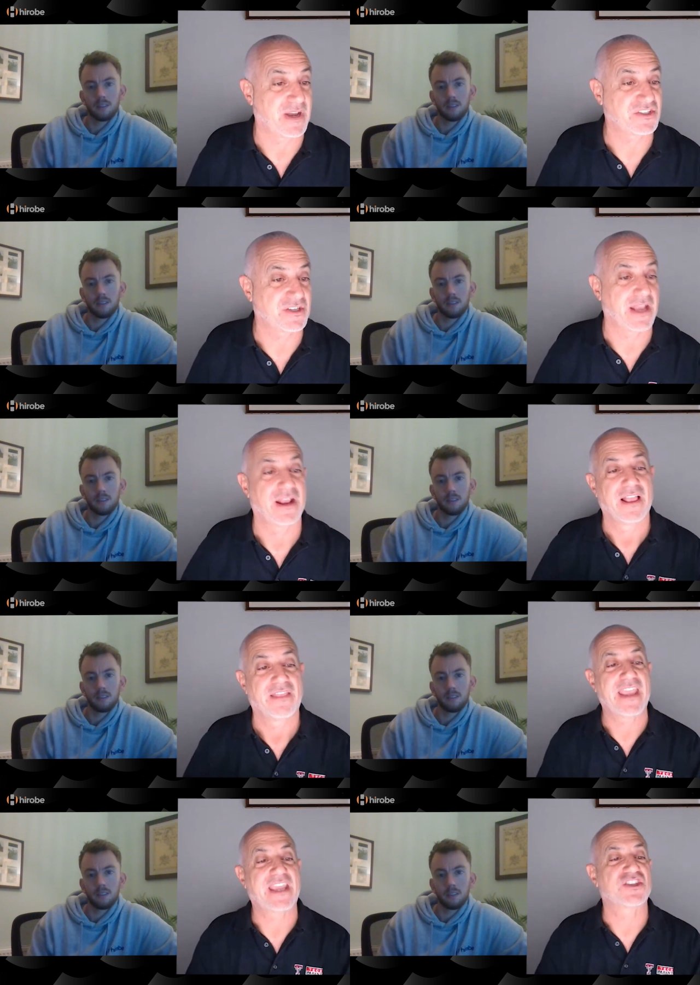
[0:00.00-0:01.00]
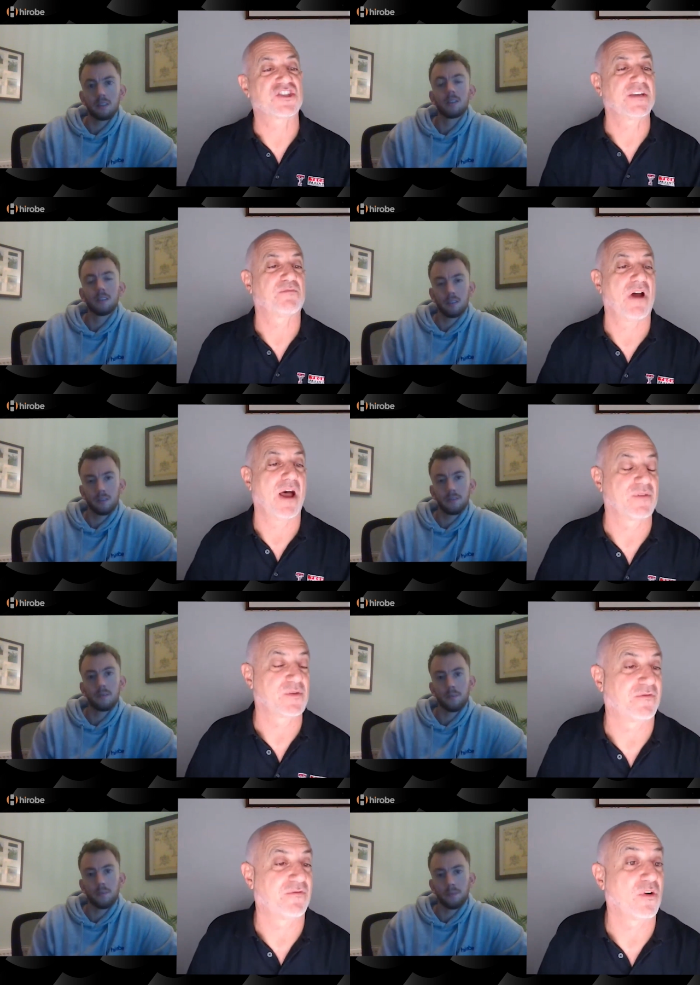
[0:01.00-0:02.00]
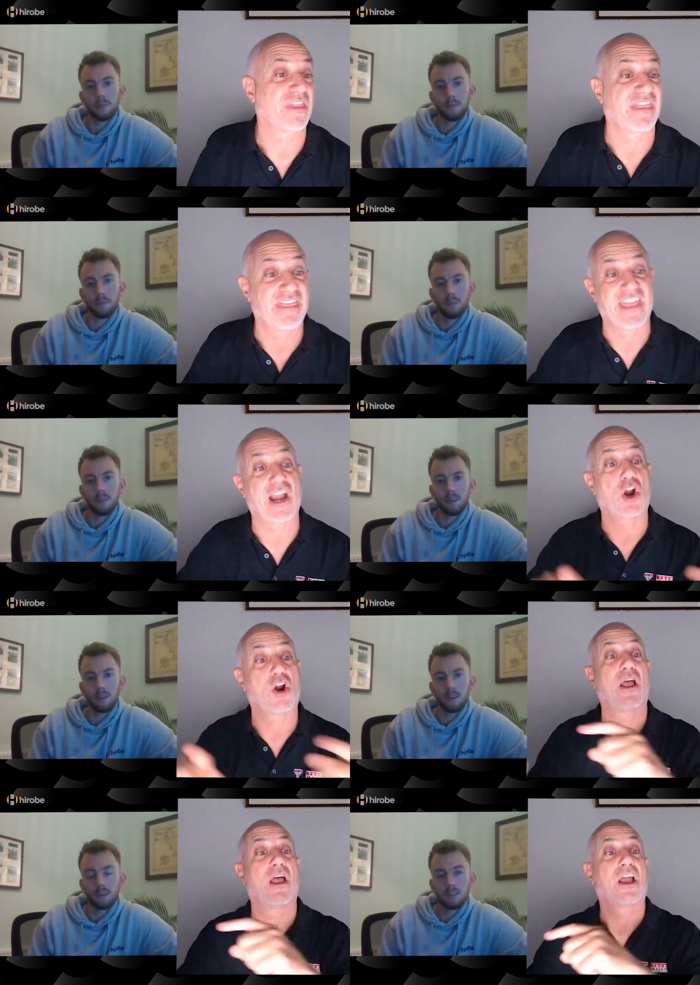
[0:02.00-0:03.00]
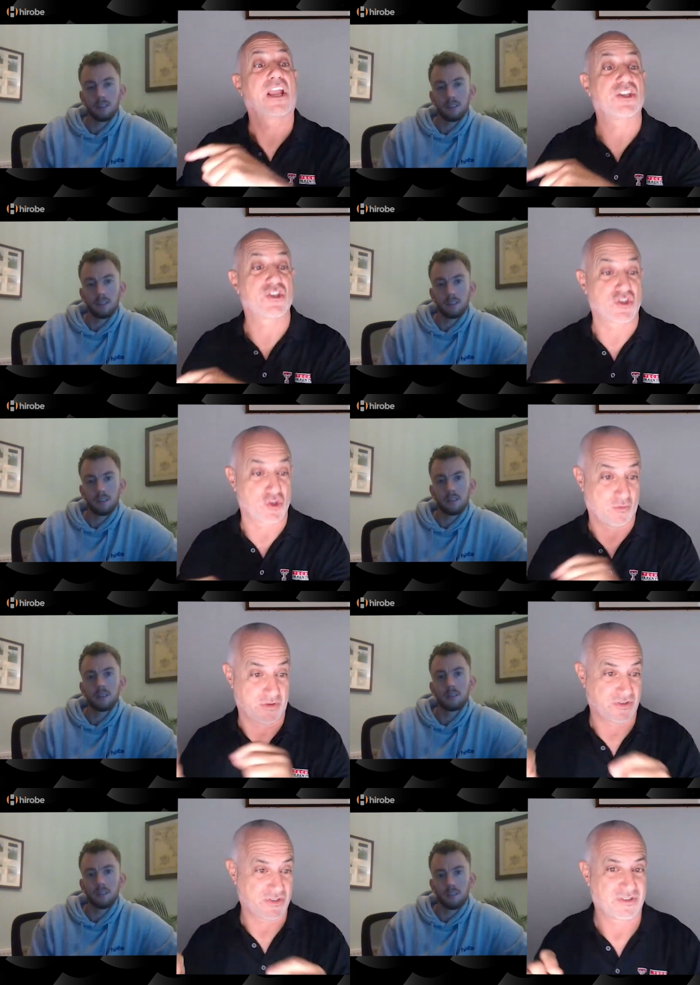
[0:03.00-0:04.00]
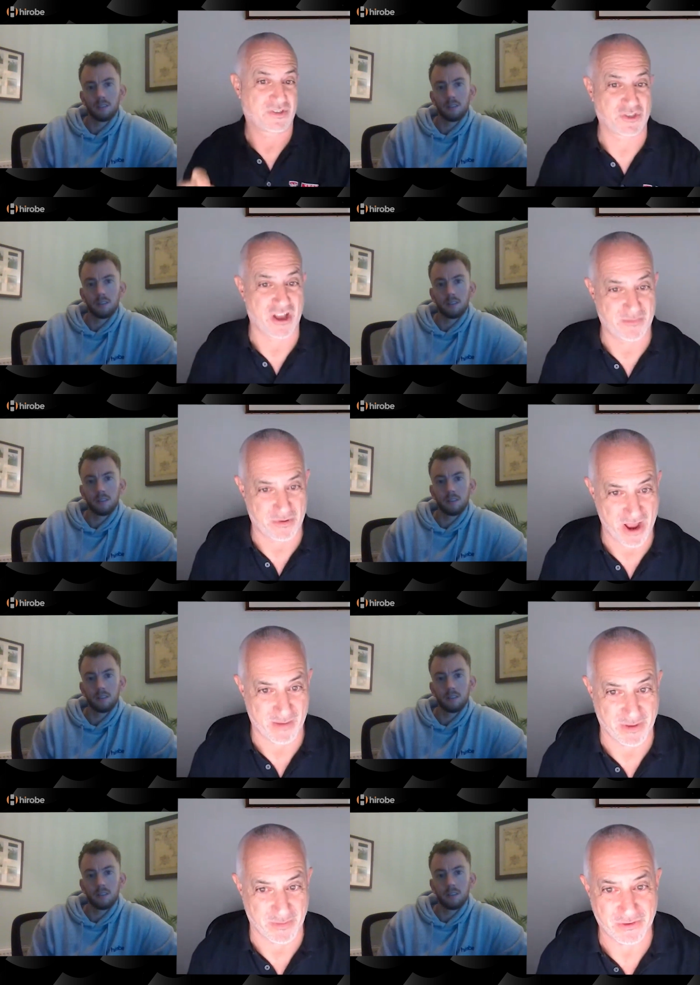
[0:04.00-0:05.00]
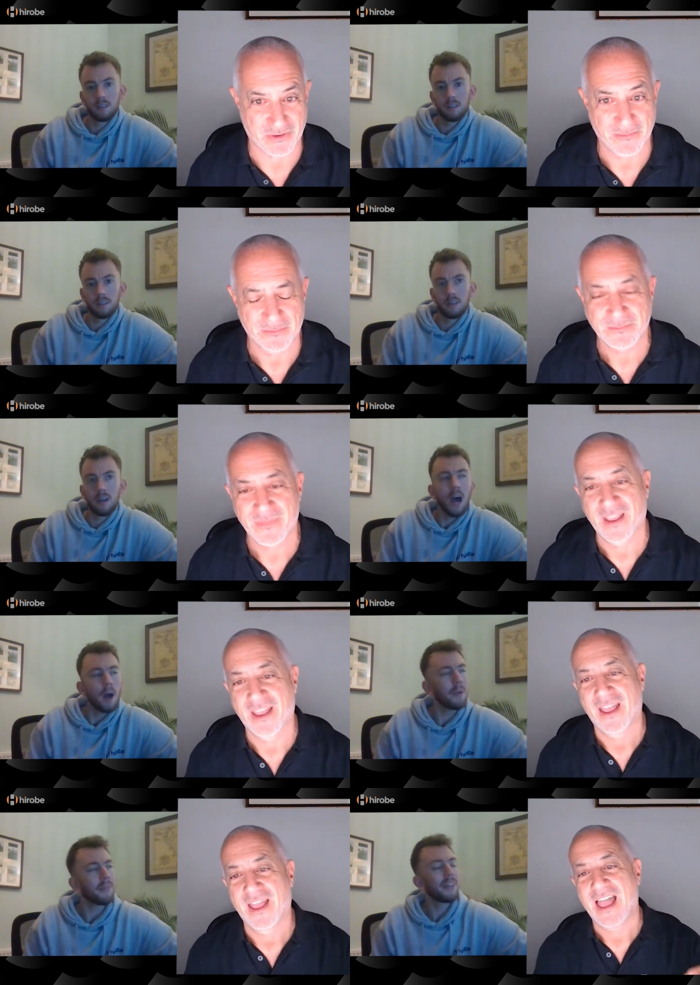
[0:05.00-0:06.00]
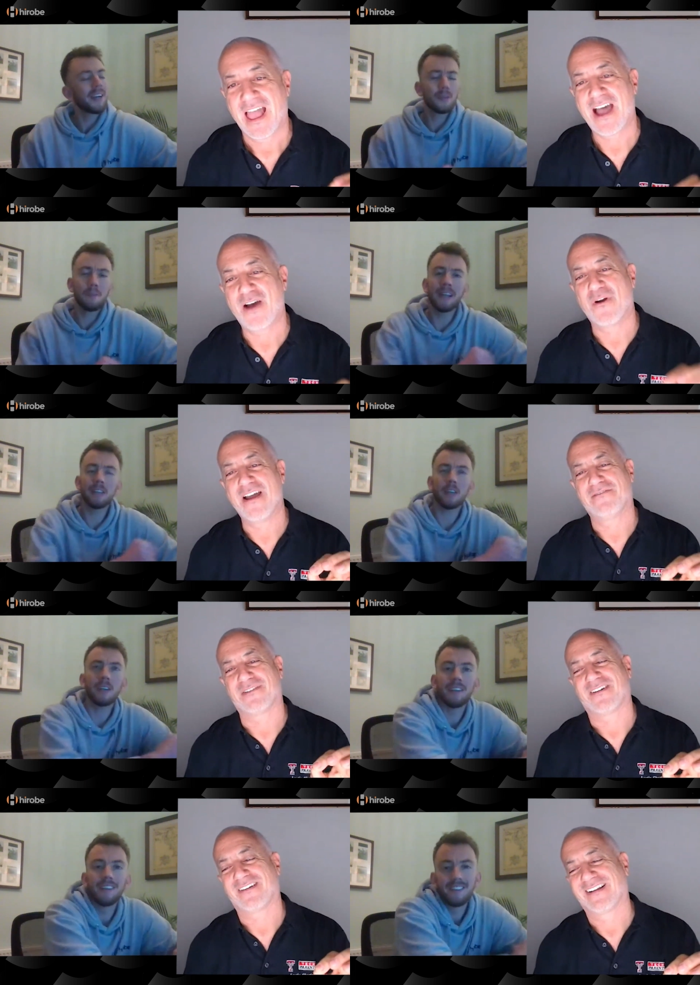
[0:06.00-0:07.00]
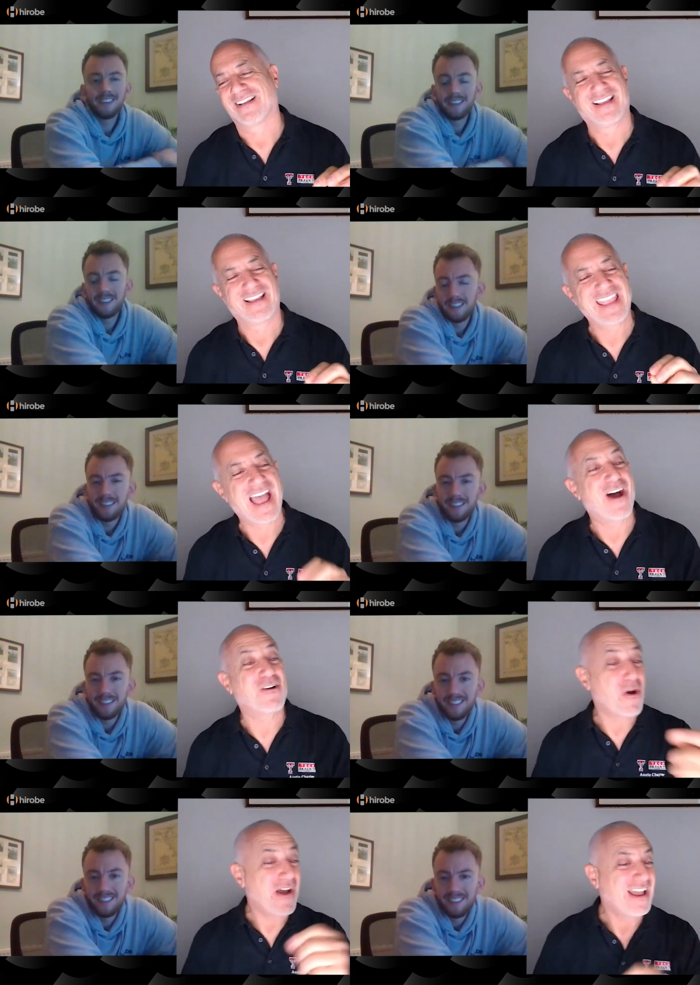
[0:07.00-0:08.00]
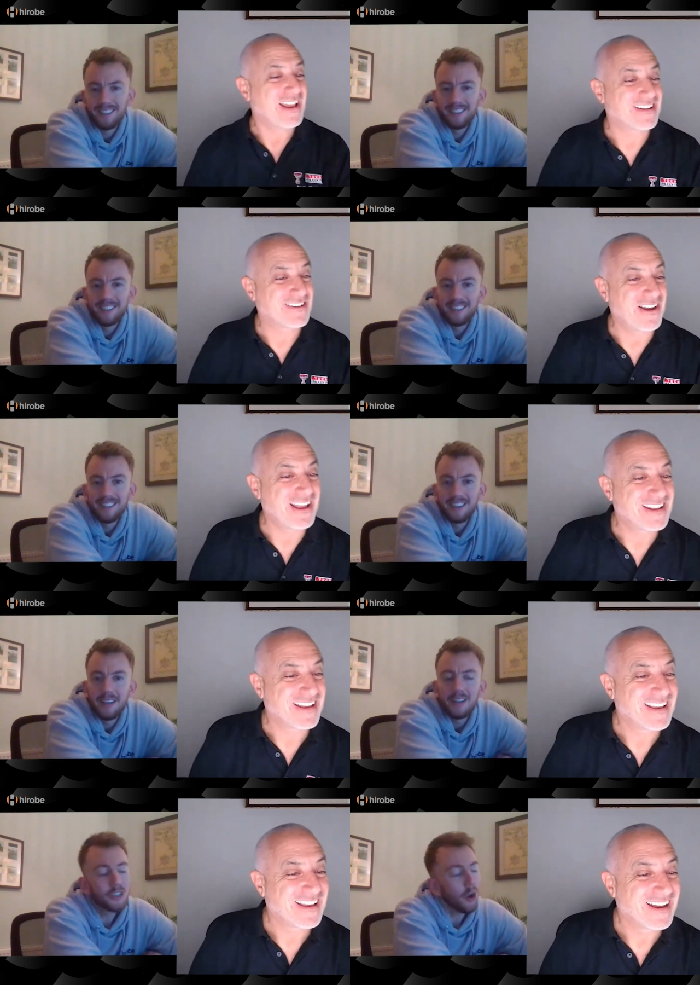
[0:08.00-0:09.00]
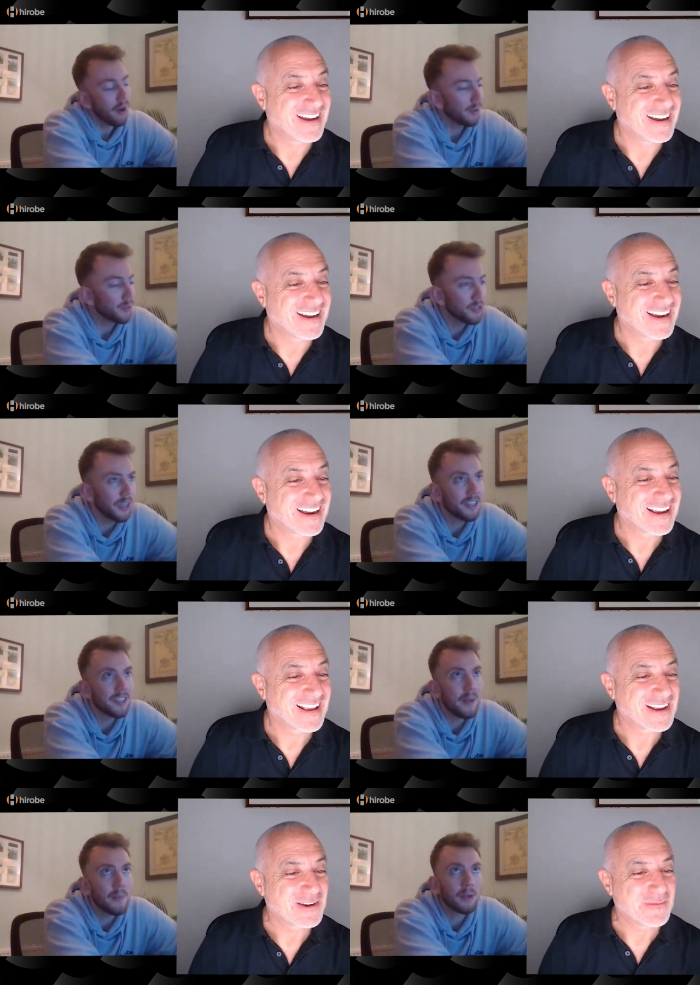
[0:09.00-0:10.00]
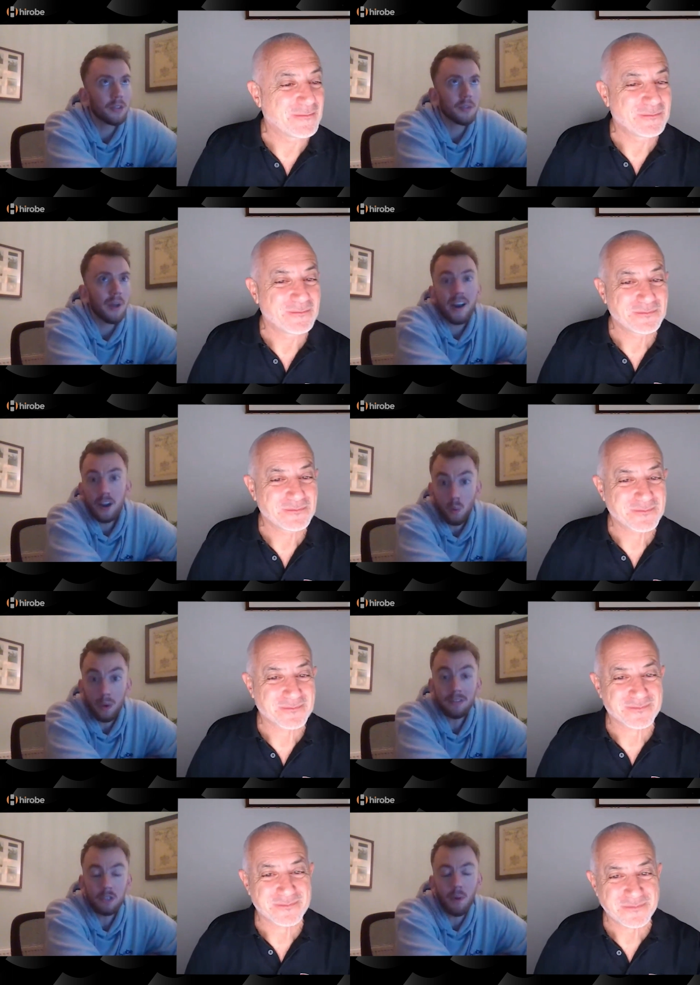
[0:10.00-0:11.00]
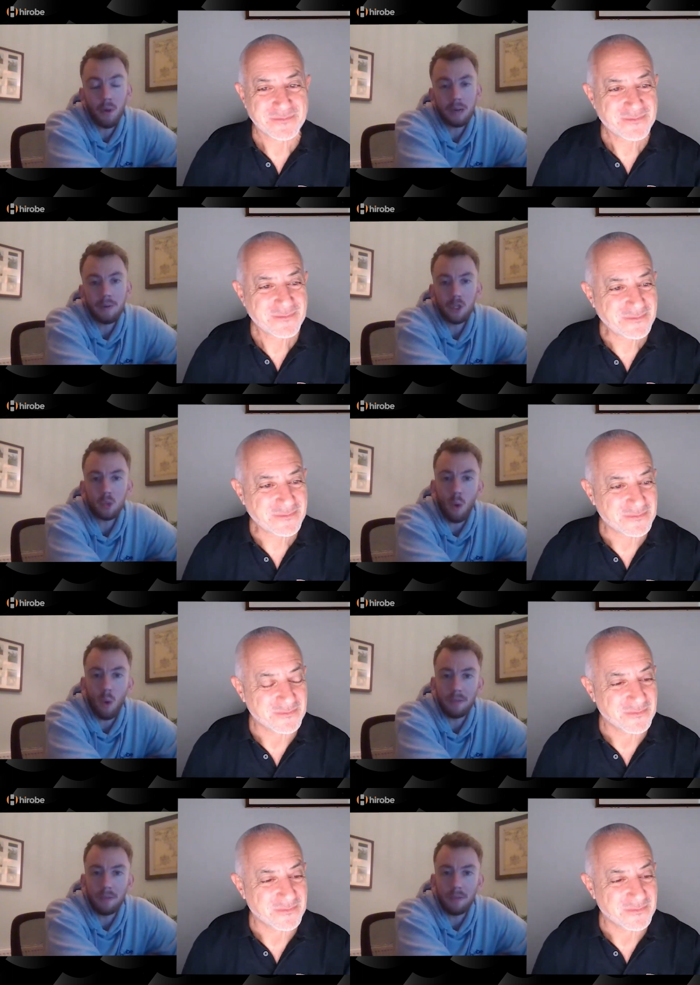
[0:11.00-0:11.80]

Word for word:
Speaker 1: site? They could see problems before their consumers saw problems
Speaker 2: that's However, yeah. Oh, go ahead. Go ahead. Sorry, I was just going to say because I know we've spoken about SWAT